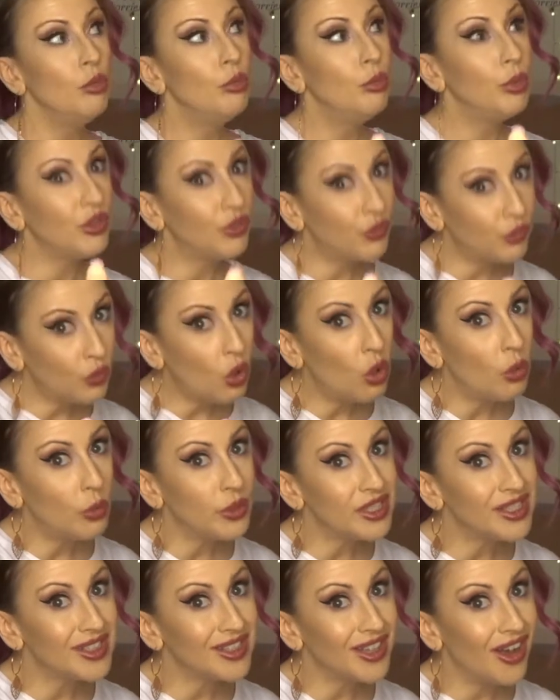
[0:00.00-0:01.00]
Before
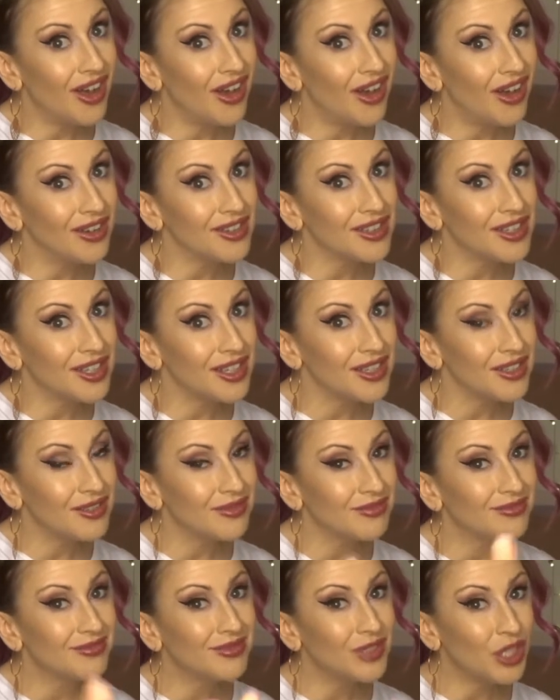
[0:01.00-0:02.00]
we start,
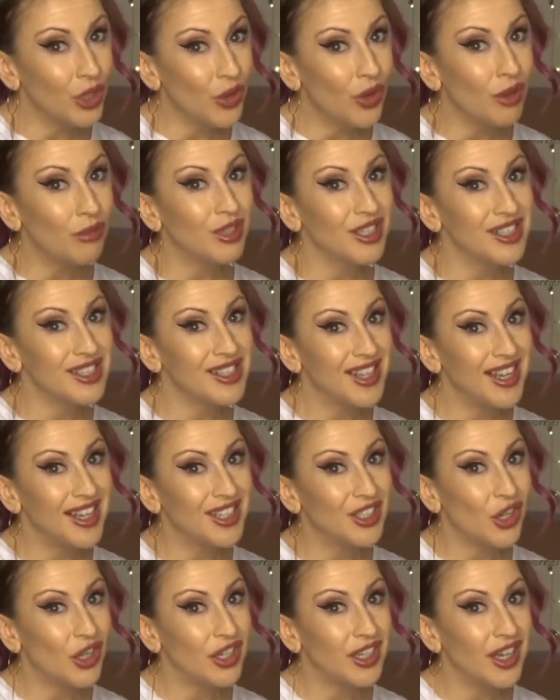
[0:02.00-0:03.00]
you know what I'm going to say,
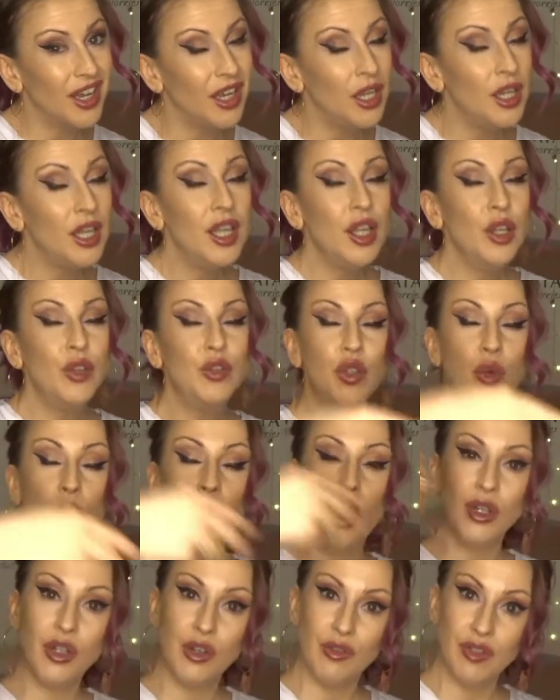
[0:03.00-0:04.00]
don't you? If you
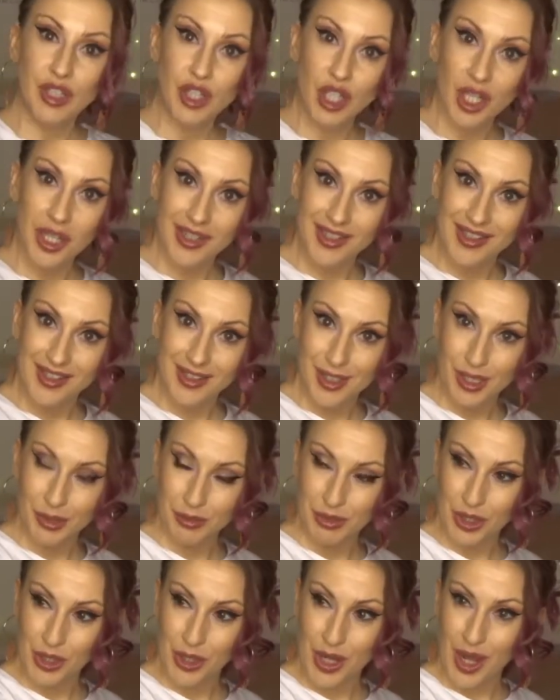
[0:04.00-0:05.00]
are a returning
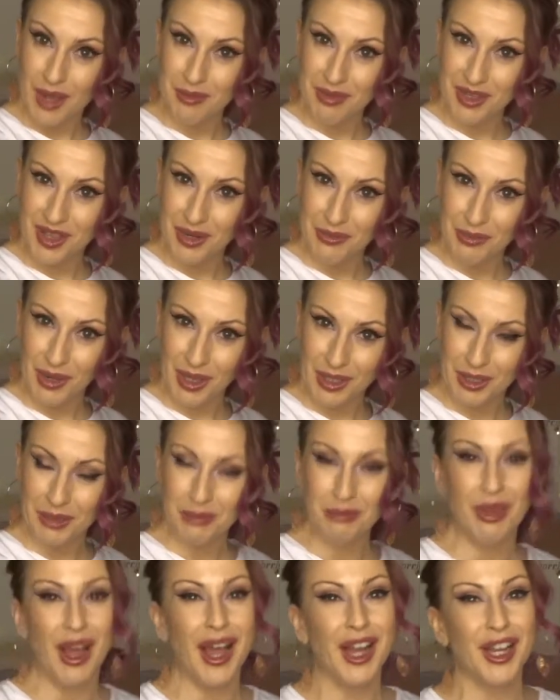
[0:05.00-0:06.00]
subscriber, then
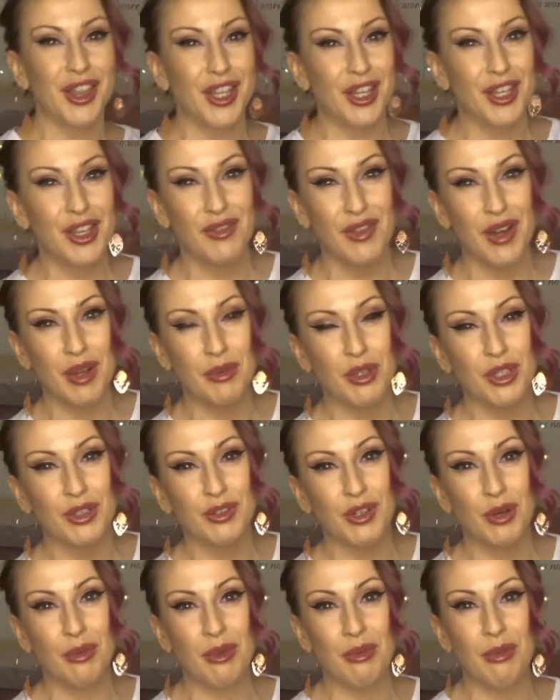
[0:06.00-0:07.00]
welcome back. Thank you very much
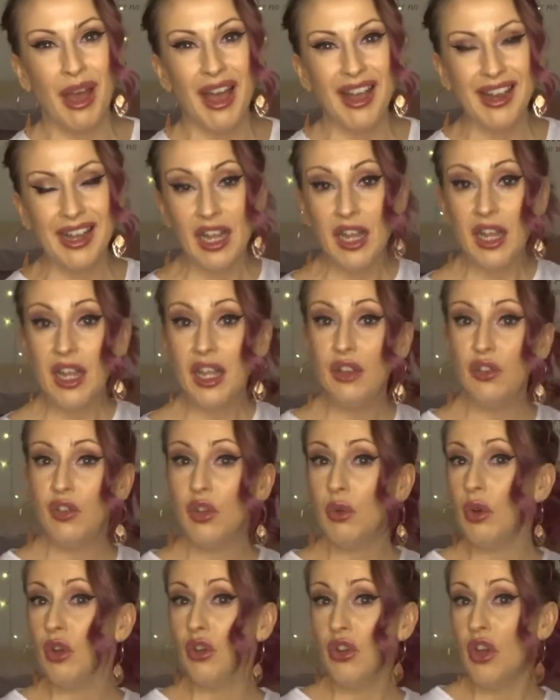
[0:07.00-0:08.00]
for coming back. If
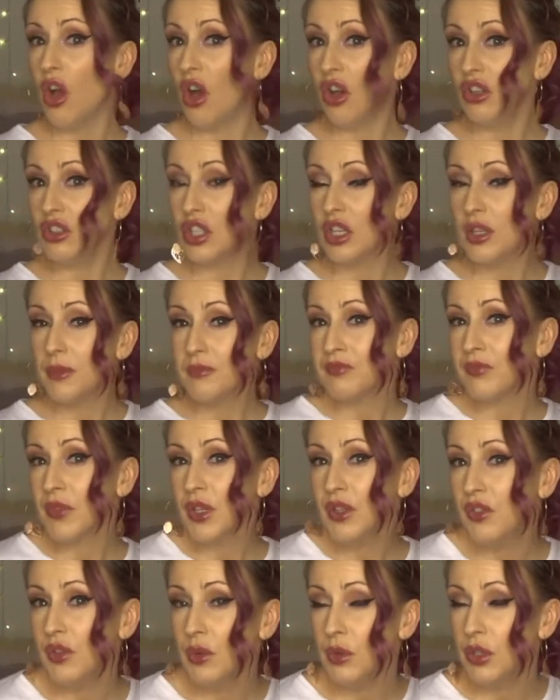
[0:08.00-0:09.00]
you are not,
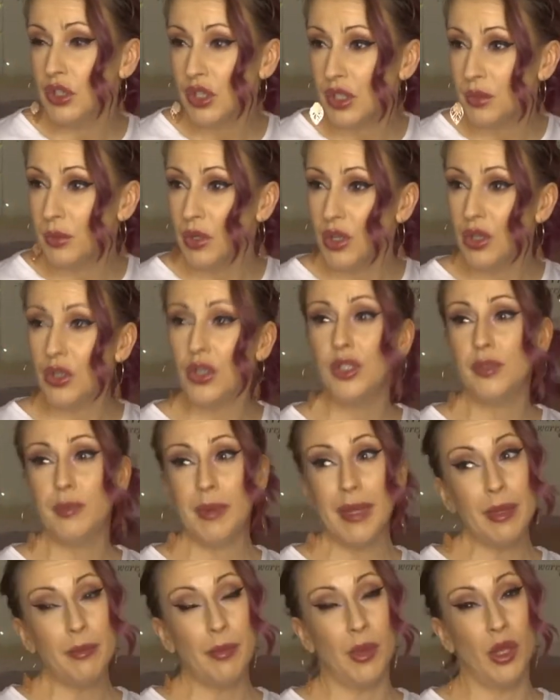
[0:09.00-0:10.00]
if you are just one of those
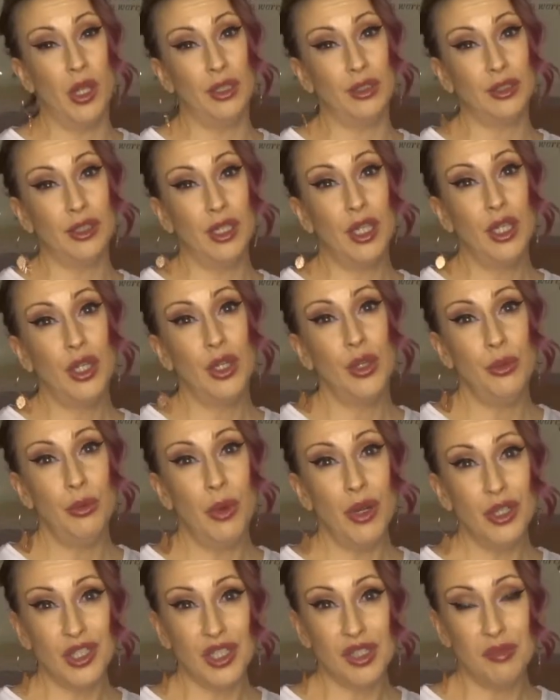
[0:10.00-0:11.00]
people who
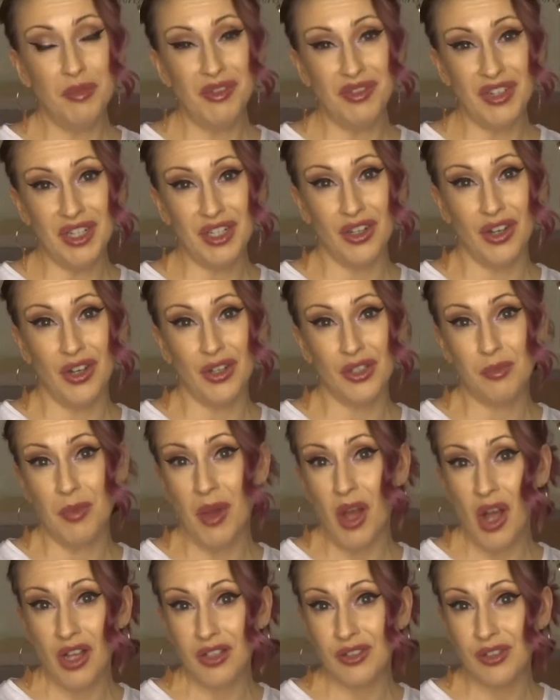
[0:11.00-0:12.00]
watches my videos
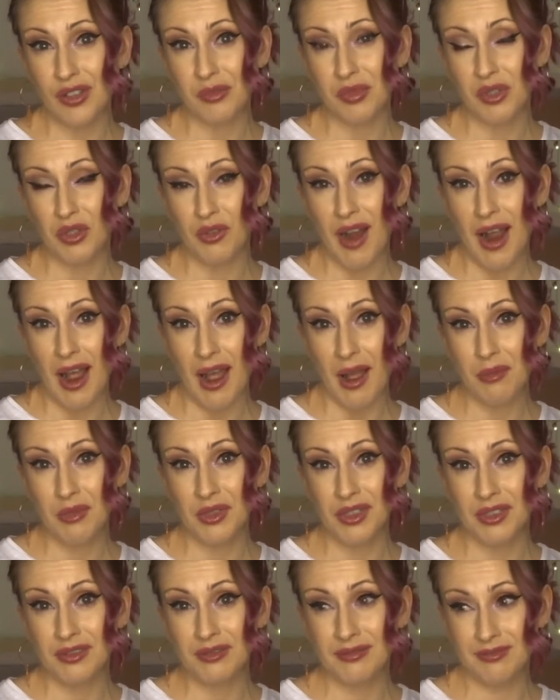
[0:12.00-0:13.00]
but aren't
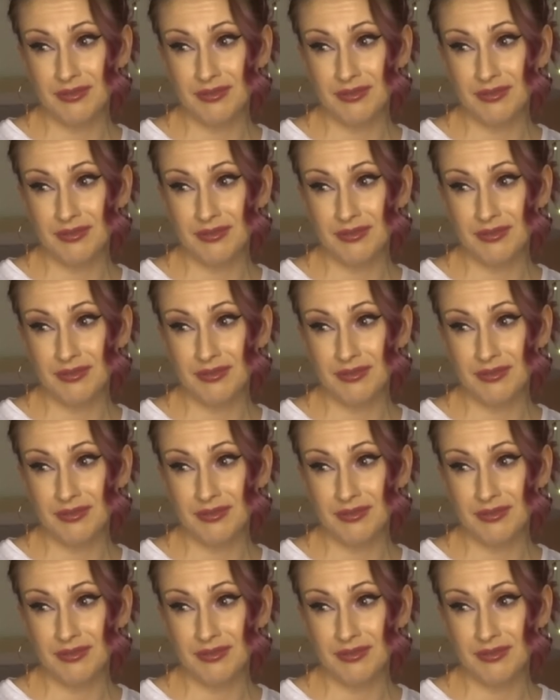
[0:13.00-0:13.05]
subscribed,